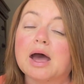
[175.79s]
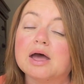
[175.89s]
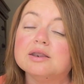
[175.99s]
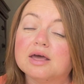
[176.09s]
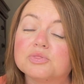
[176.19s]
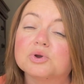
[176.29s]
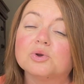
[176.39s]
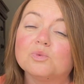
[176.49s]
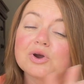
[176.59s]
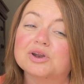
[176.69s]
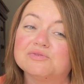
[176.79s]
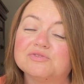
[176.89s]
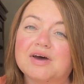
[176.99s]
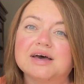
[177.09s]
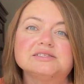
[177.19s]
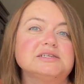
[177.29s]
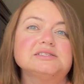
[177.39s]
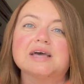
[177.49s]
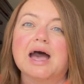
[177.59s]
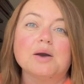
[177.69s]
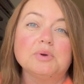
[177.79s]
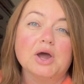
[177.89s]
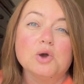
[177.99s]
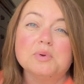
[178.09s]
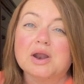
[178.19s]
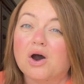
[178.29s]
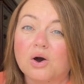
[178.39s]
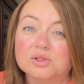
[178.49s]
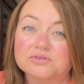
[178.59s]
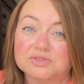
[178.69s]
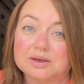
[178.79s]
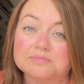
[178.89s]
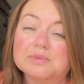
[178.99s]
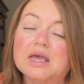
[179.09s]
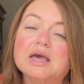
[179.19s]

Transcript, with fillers: another word of advice is I would open all of them.